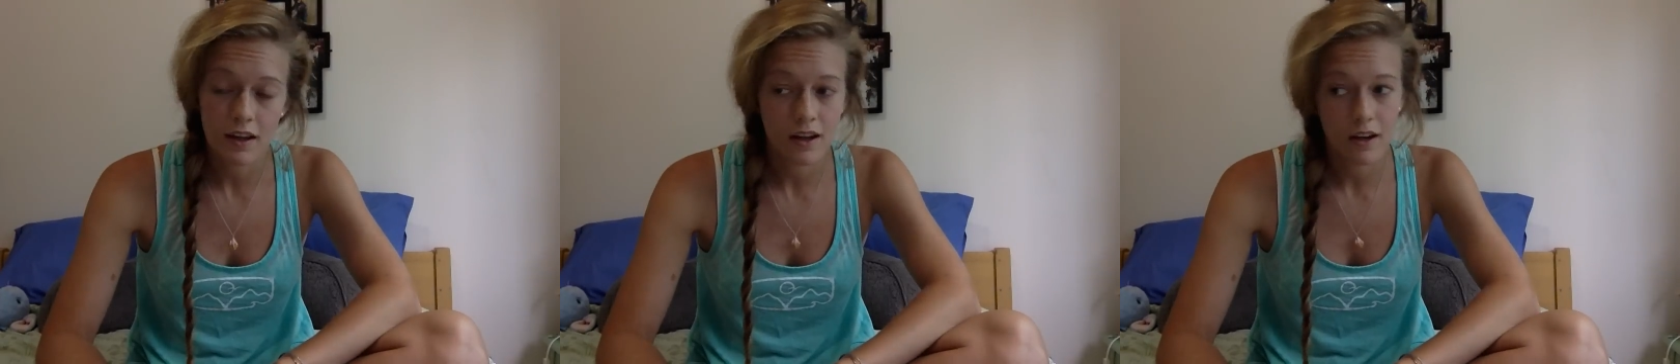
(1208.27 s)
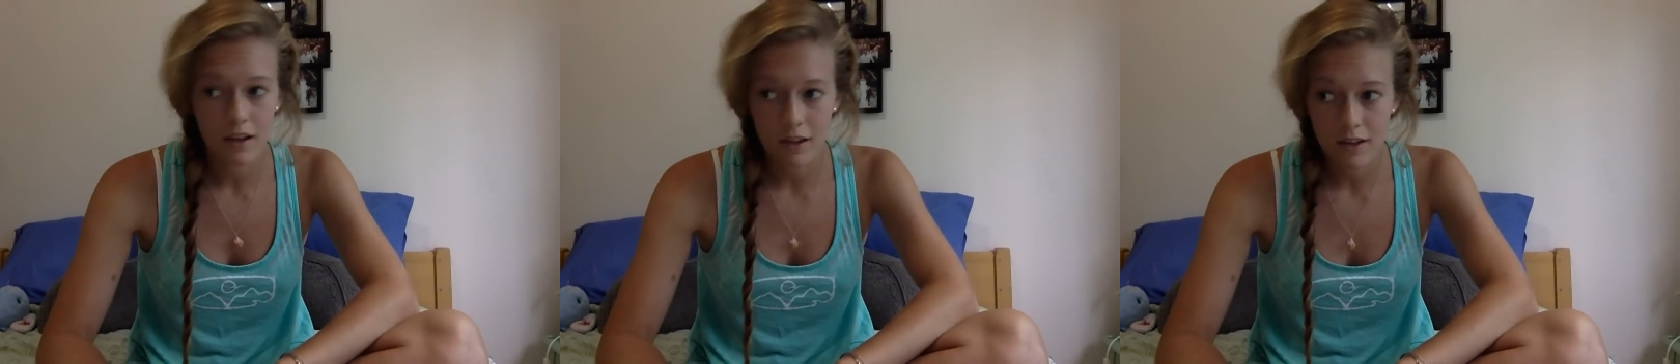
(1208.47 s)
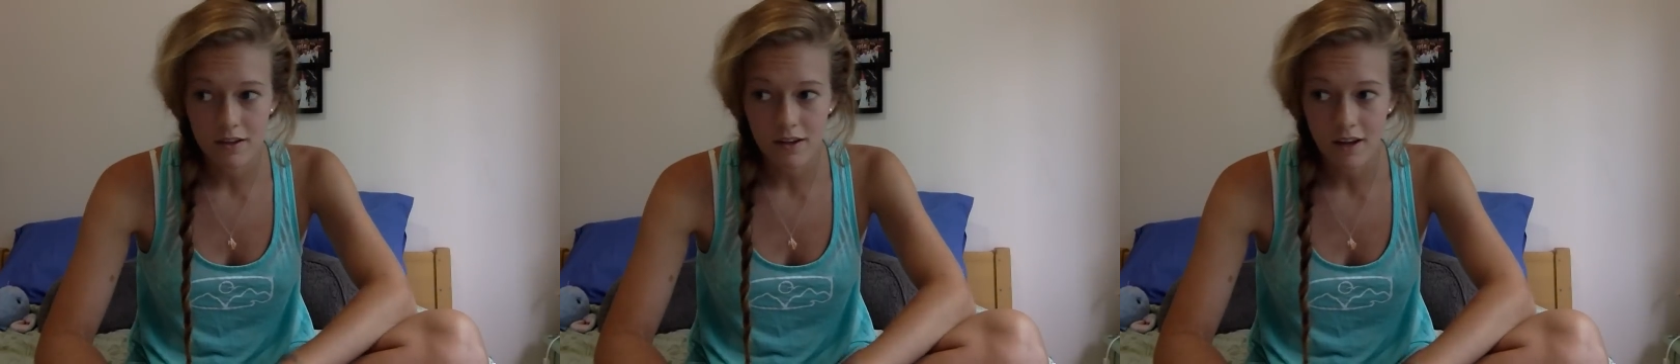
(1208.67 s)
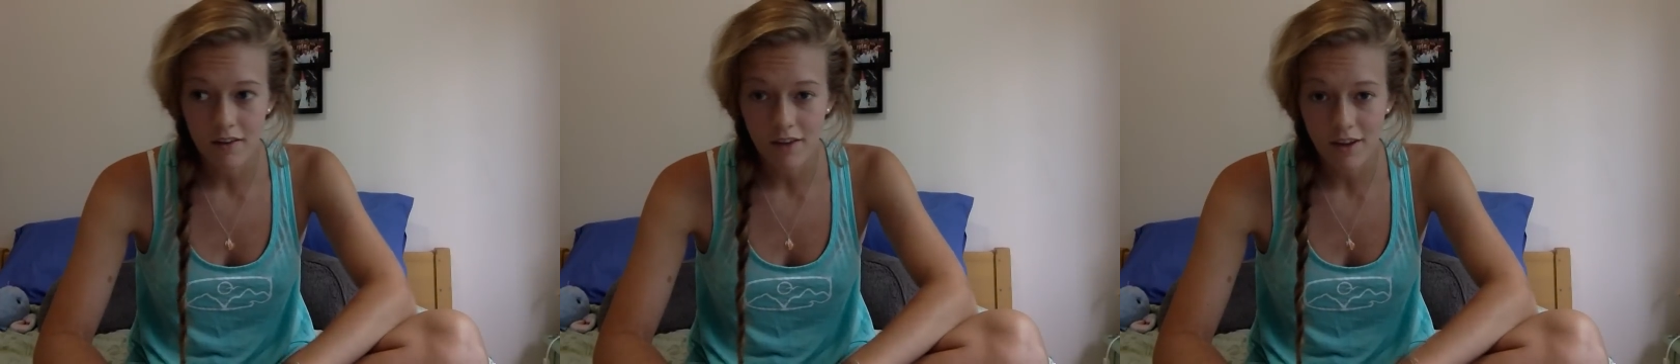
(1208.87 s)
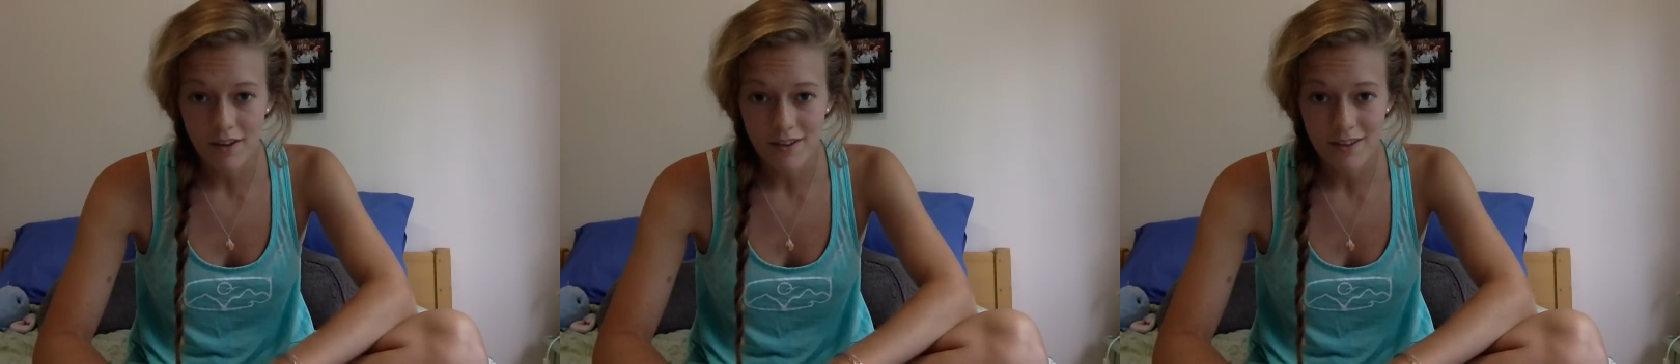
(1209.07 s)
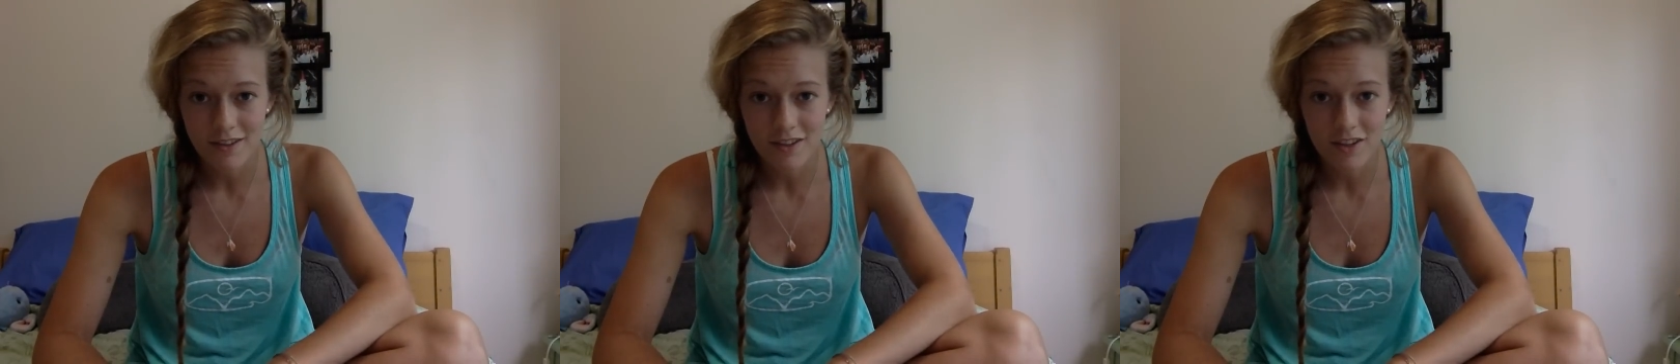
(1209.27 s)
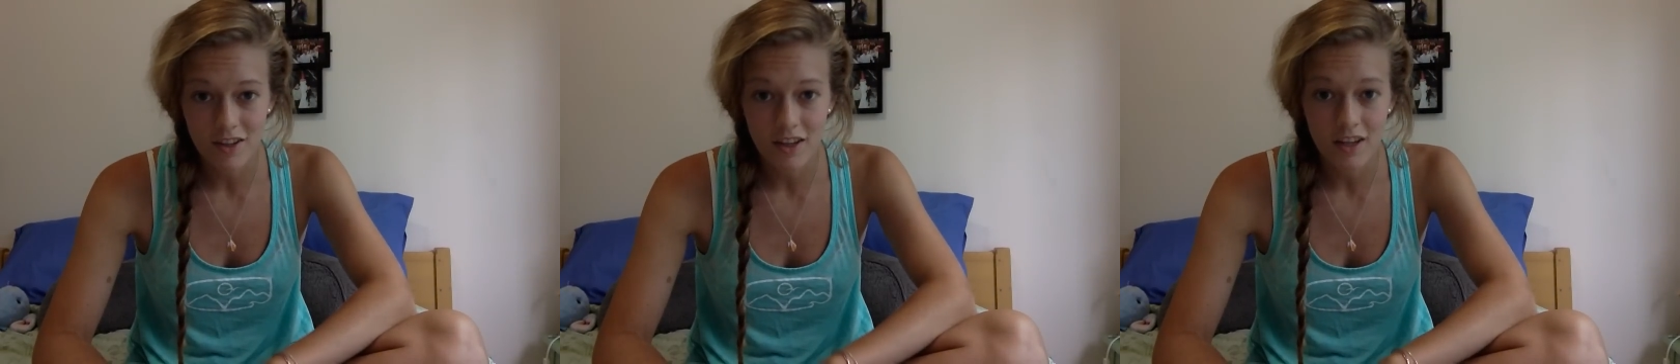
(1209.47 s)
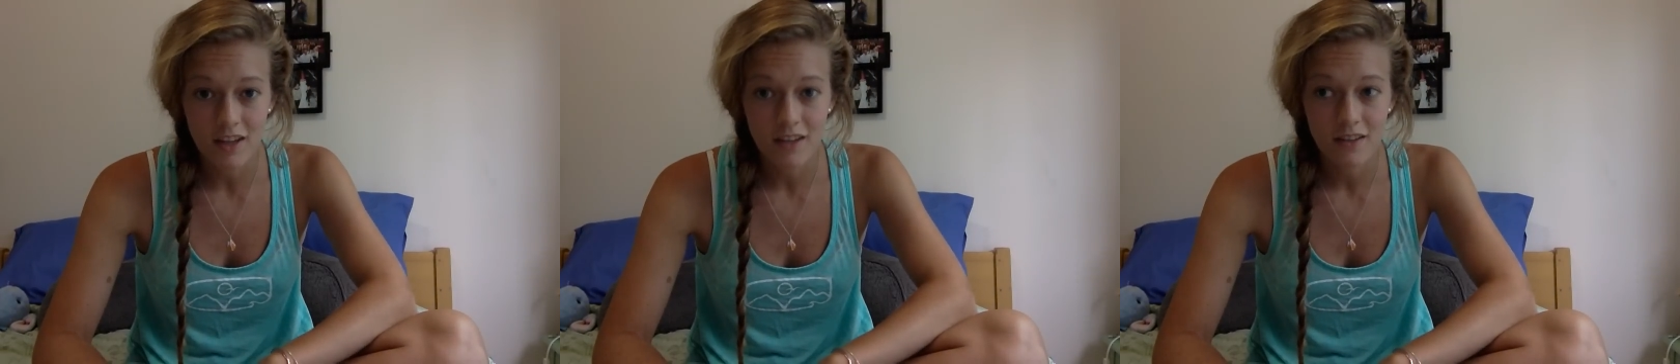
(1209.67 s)
and I like to have access to
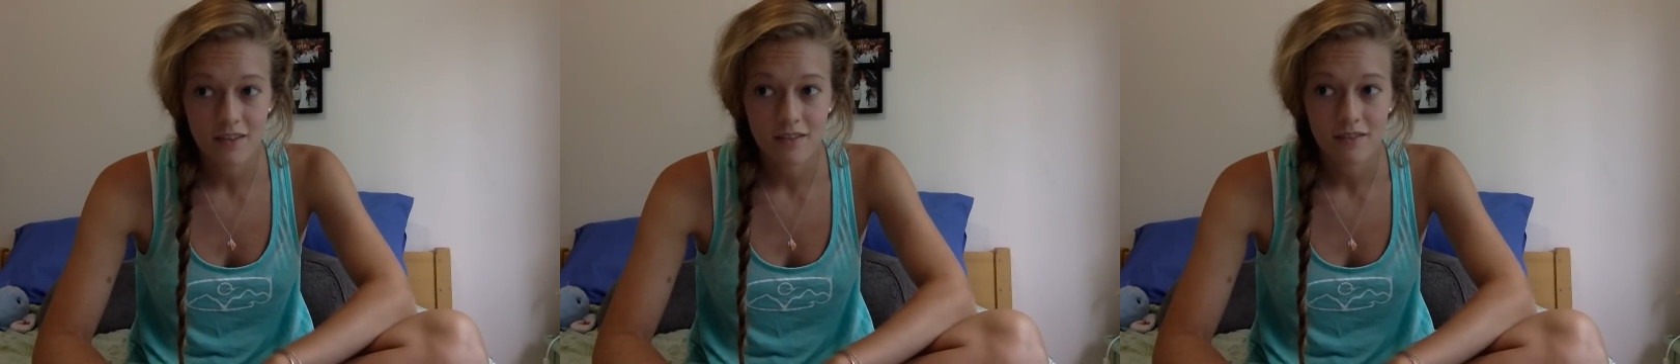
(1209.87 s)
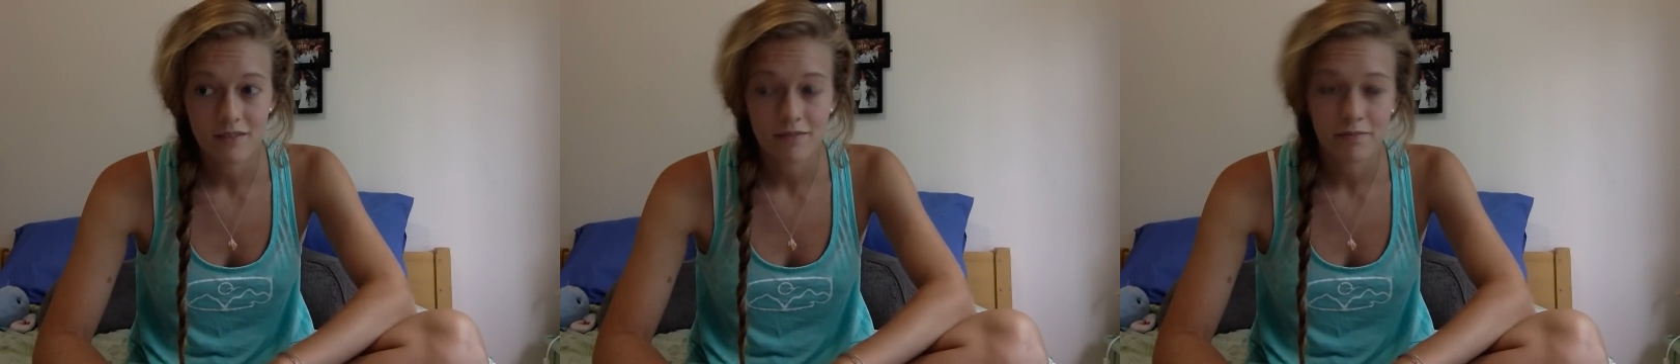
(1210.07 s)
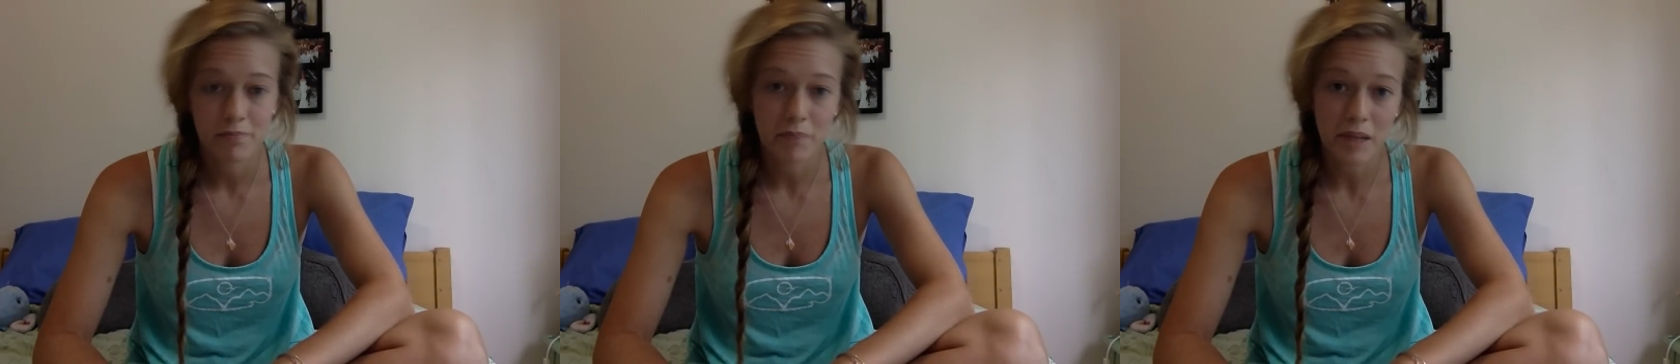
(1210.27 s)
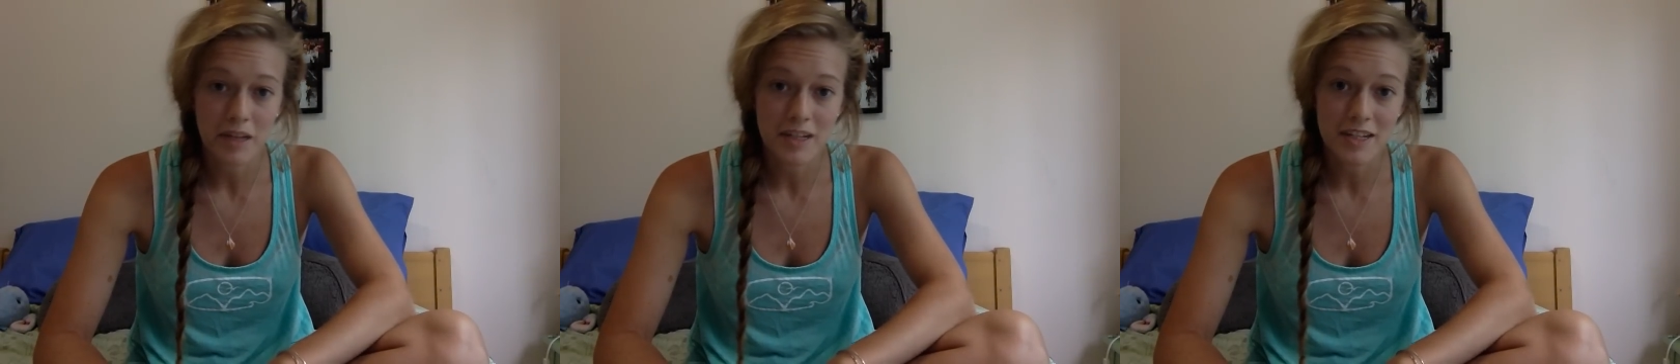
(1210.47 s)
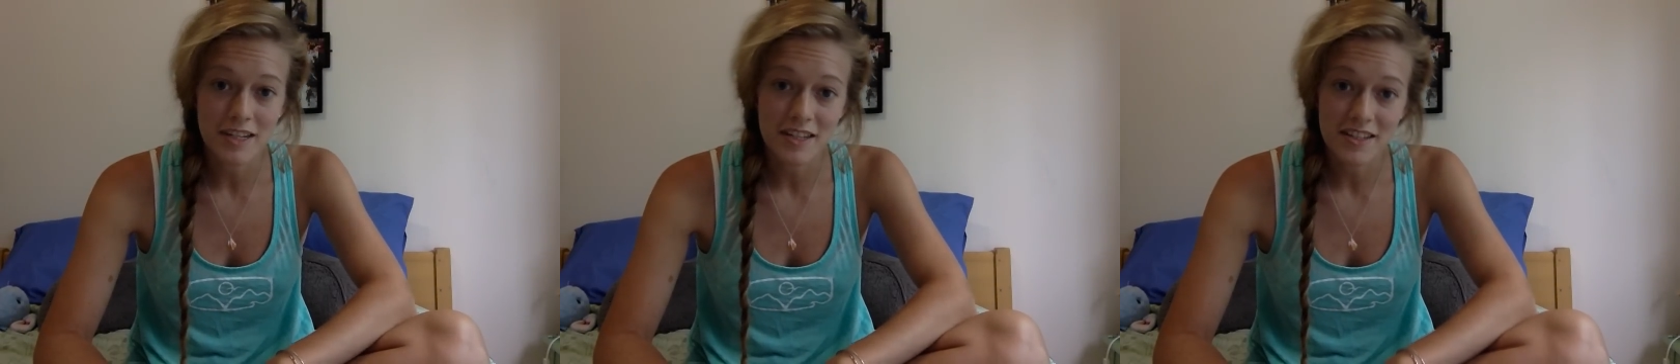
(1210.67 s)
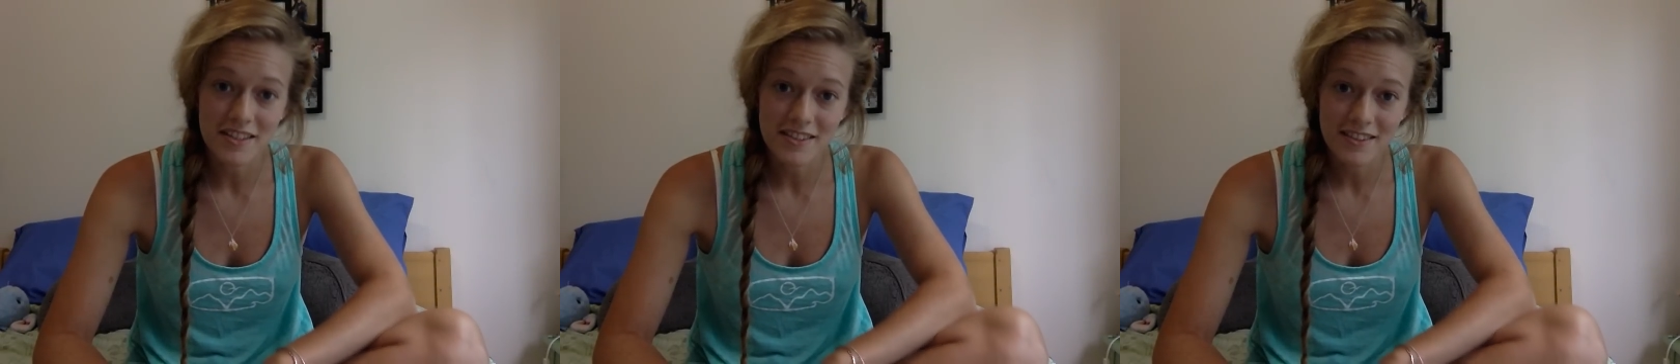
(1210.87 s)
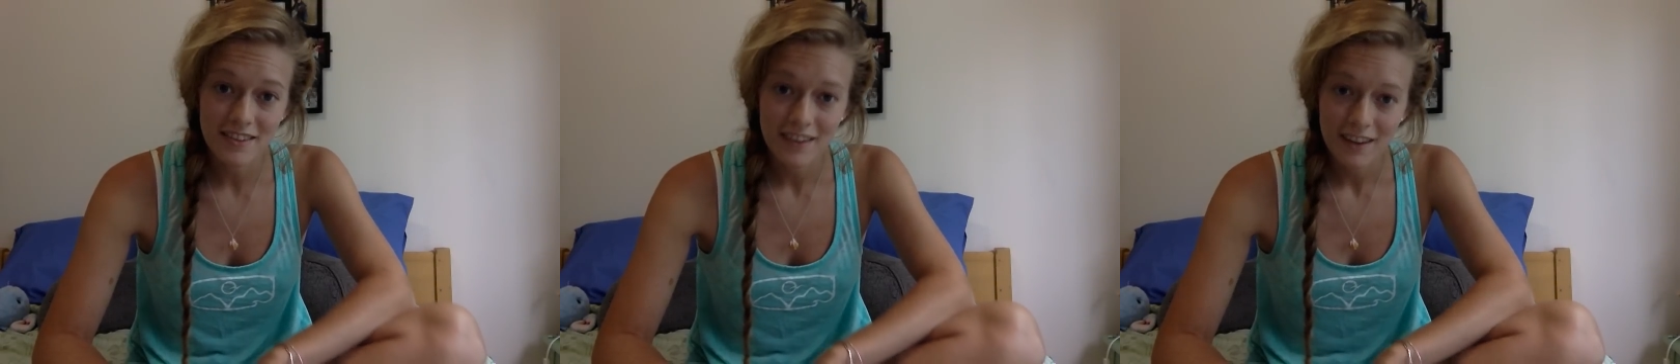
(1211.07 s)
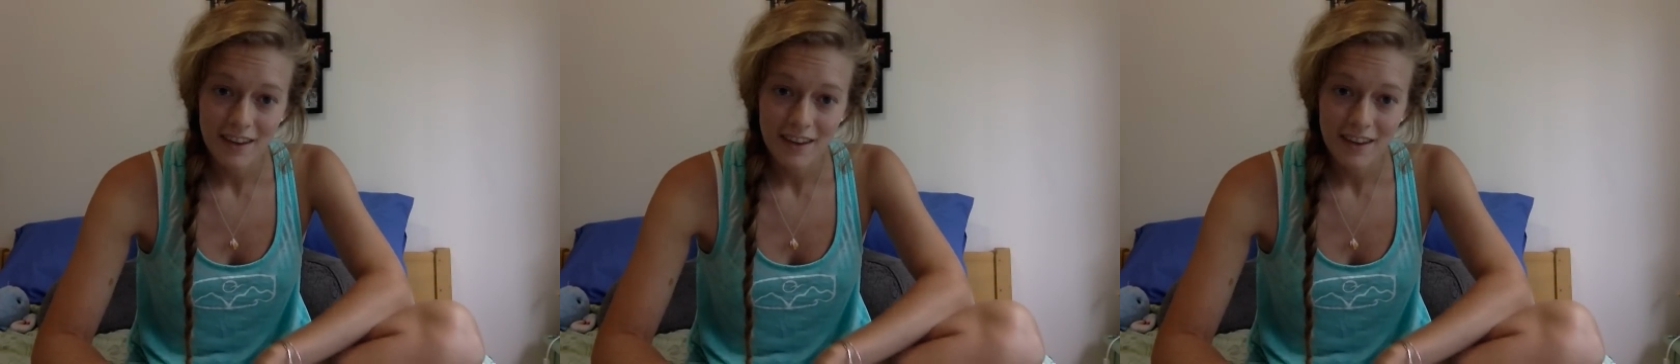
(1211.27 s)
like my teas.